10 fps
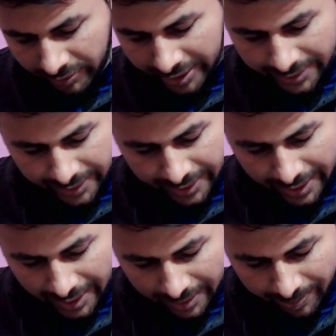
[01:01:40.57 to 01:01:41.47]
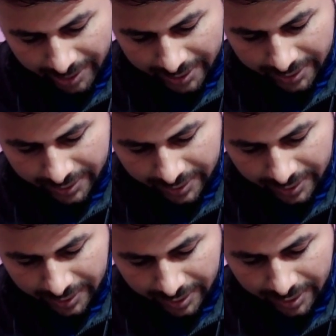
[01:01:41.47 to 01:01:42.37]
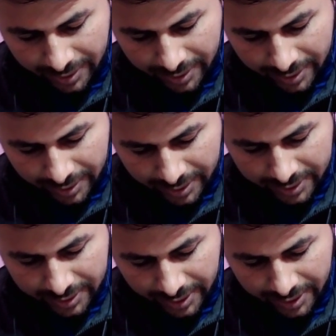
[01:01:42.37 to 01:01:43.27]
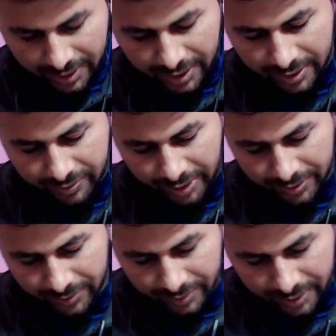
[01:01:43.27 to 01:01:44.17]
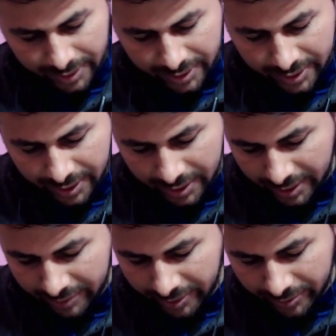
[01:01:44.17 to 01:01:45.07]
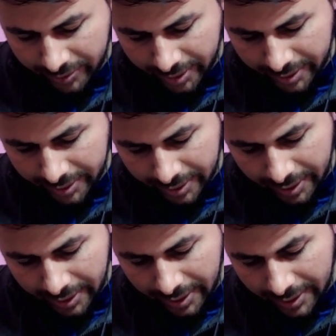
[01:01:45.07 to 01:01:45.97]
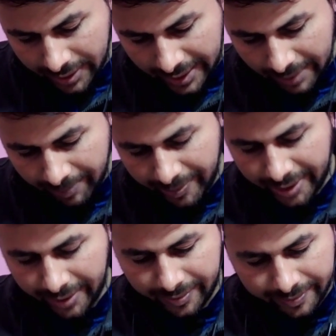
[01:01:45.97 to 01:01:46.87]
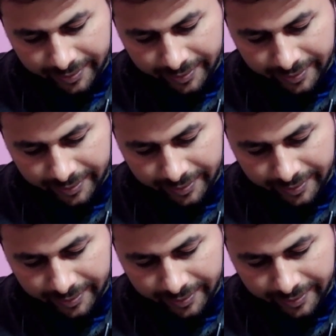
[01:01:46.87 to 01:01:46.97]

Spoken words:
we can say R plus is nearly equal to, it is nearly equal to what? MP.